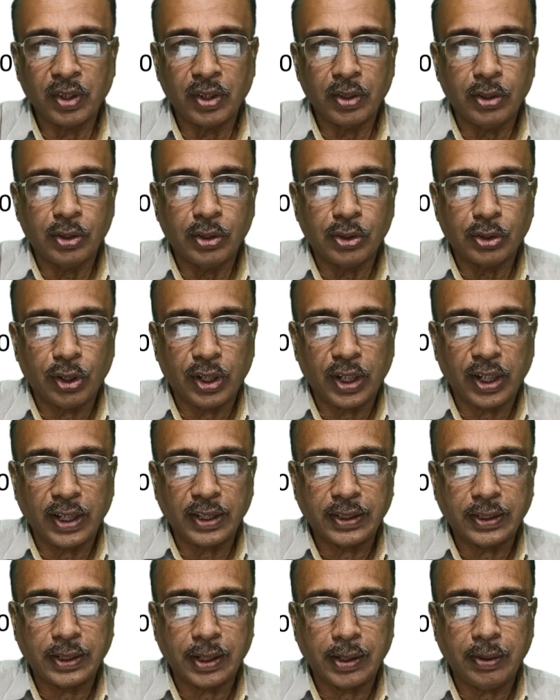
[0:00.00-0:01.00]
So less
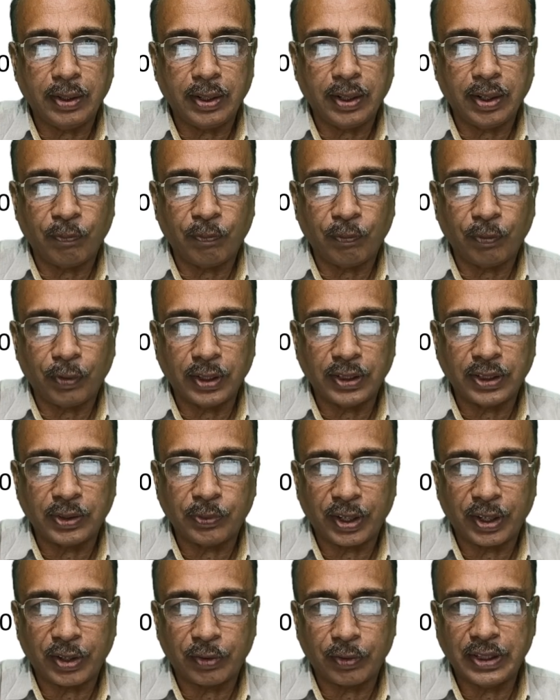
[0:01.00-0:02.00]
than, your first
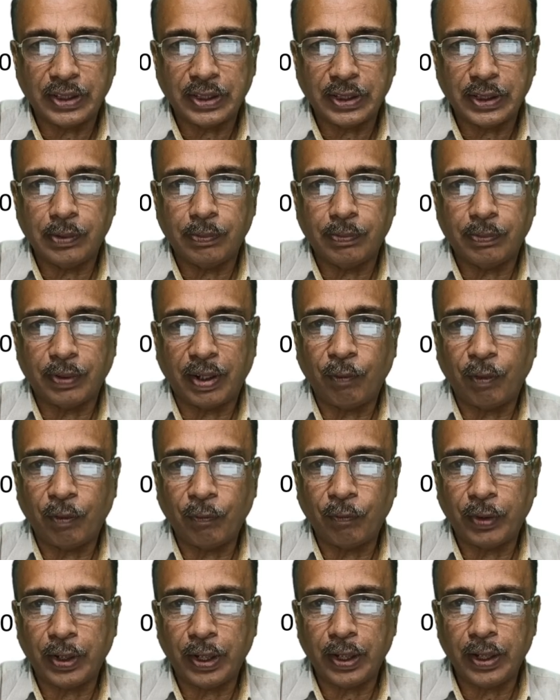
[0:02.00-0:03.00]
frequency is
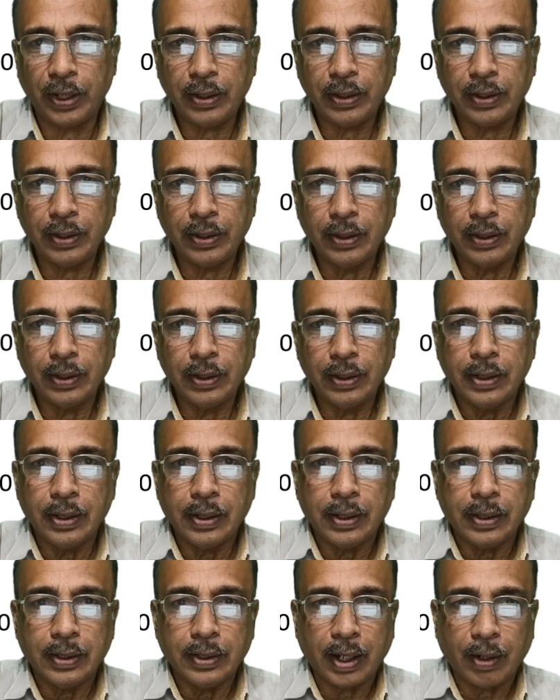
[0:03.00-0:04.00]
150,
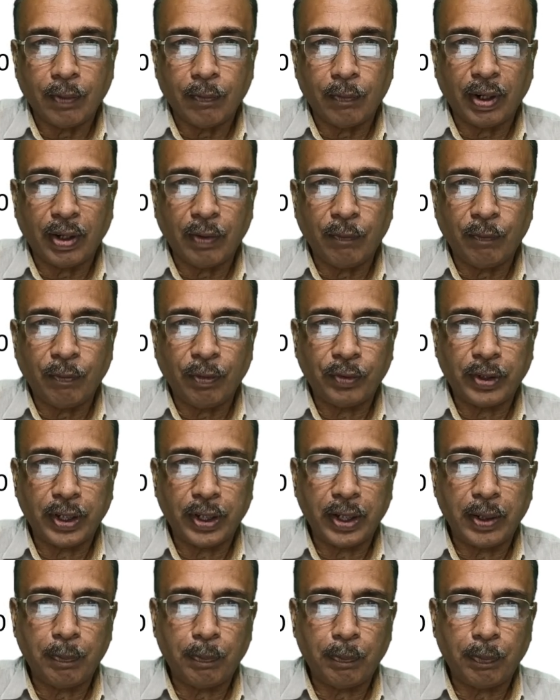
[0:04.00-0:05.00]
then 150
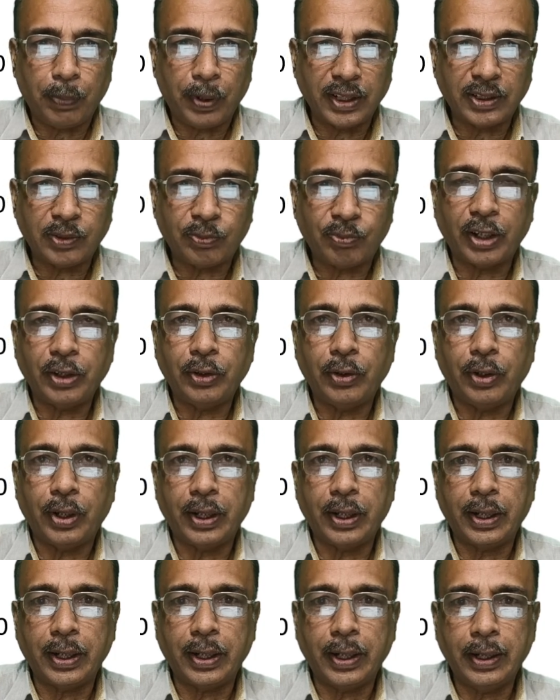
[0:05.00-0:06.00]
plus
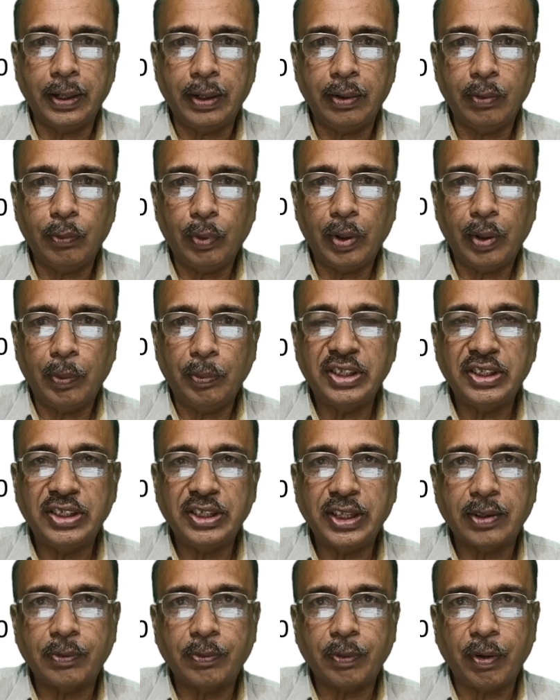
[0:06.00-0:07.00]
500 will be
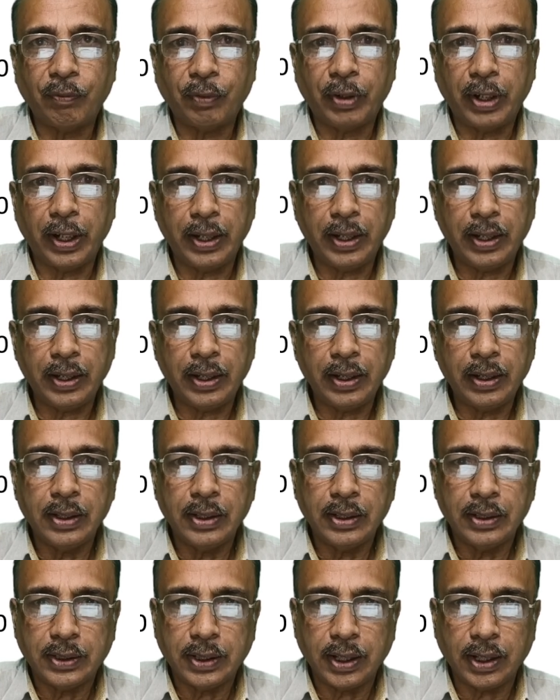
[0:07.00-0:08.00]
650,
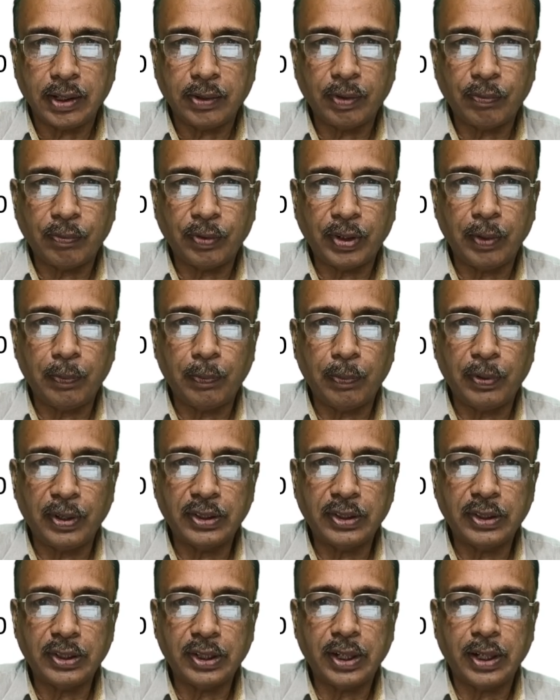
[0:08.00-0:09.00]
650 plus
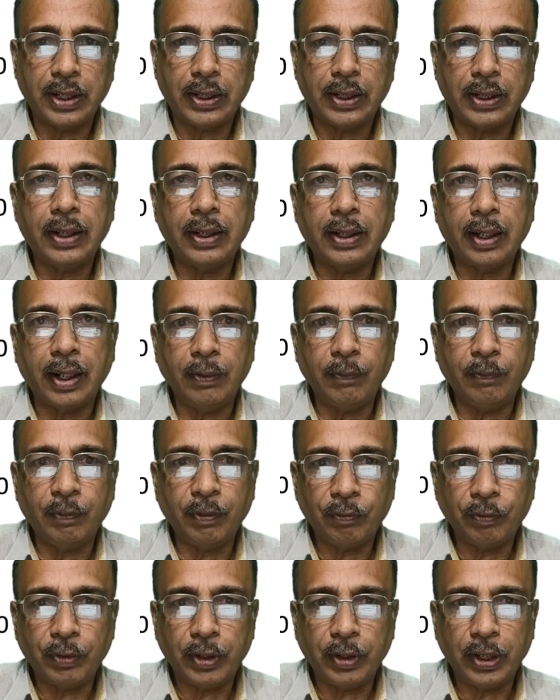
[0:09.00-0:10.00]
300,
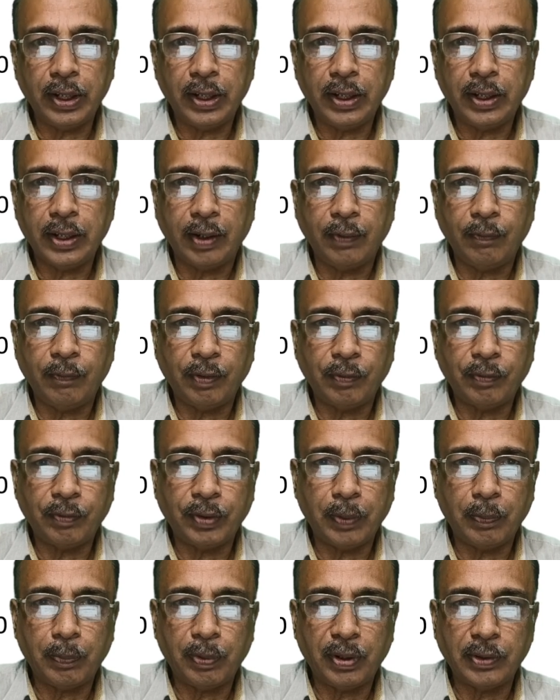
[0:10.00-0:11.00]
950, 950
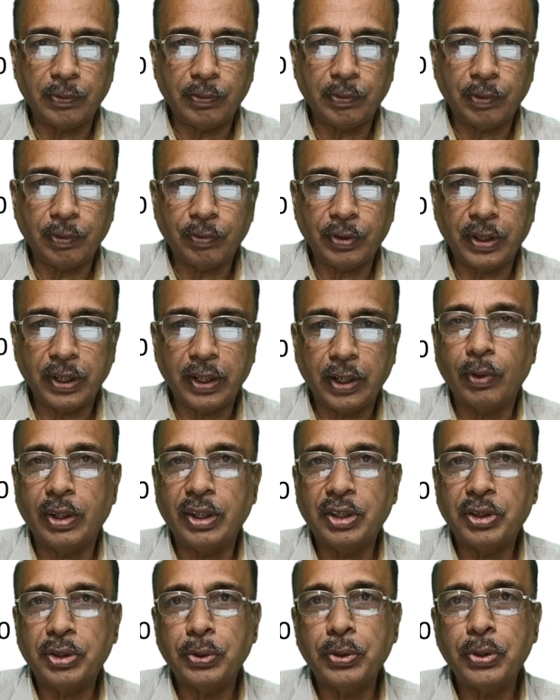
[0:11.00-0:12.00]
plus 50 equals
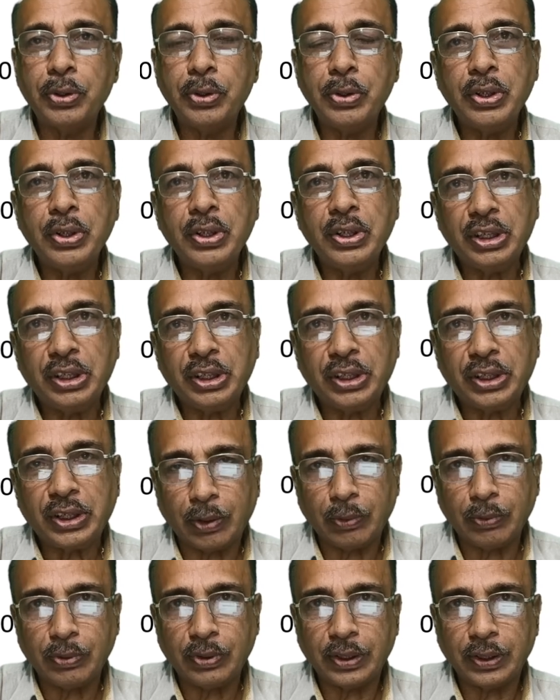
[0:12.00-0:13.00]
to
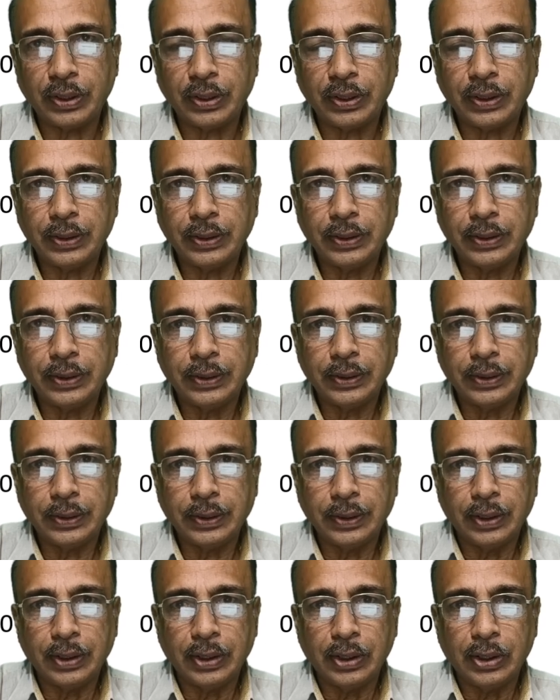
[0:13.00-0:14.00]
1000.
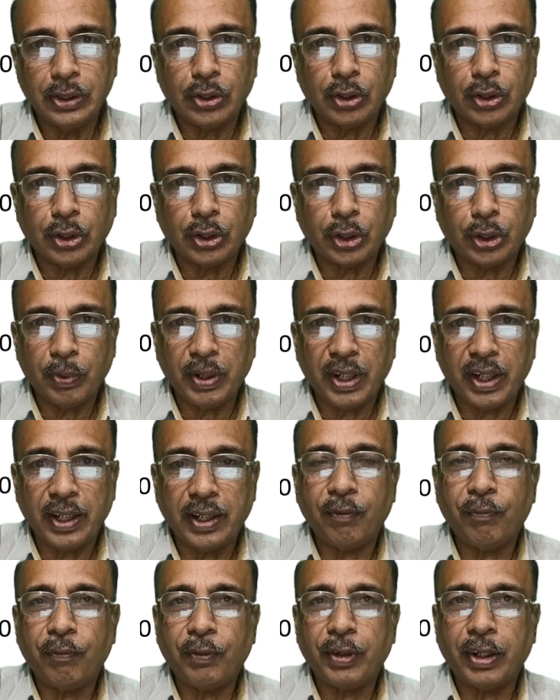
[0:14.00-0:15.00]
So cumulative
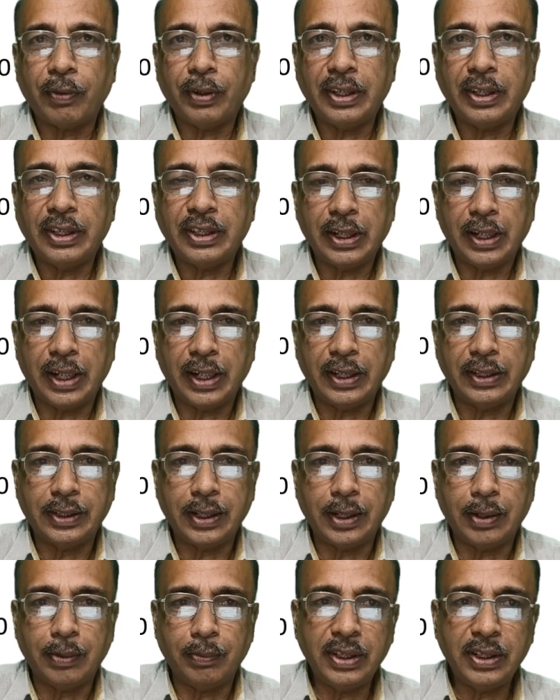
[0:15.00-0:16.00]
frequency less than
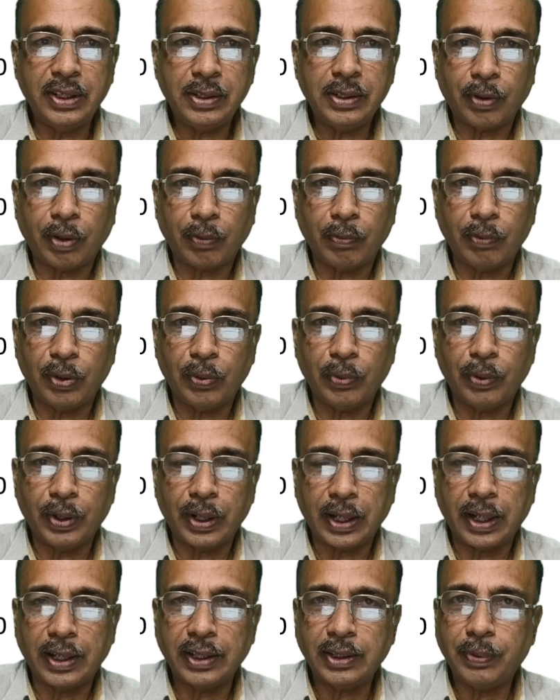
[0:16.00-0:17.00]
means from lower
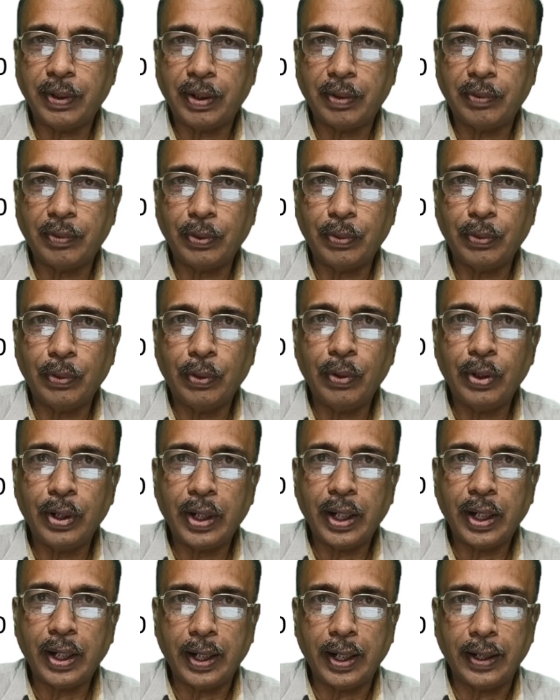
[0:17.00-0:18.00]
class we have to go
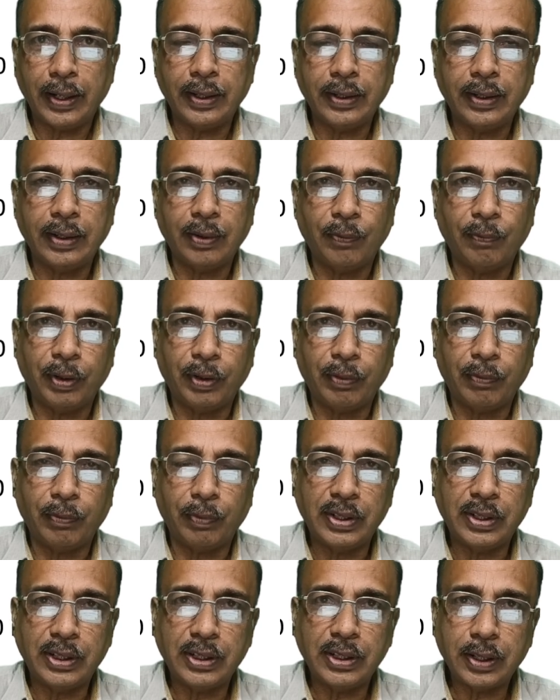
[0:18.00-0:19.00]
adding the
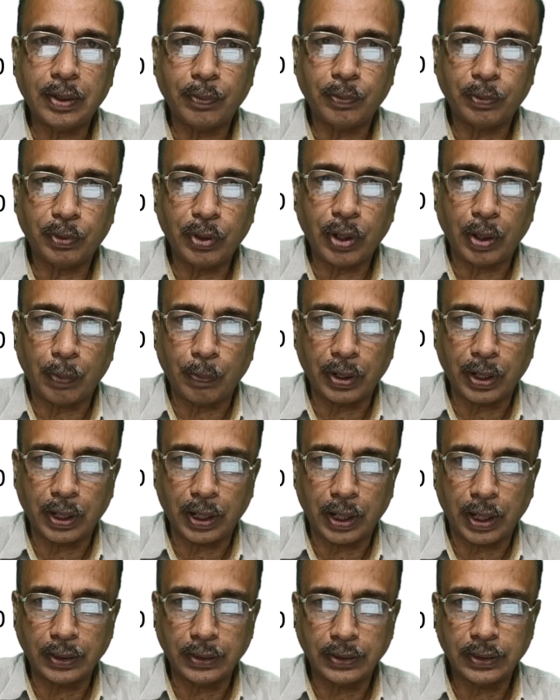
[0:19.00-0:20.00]
frequencies up to upper class.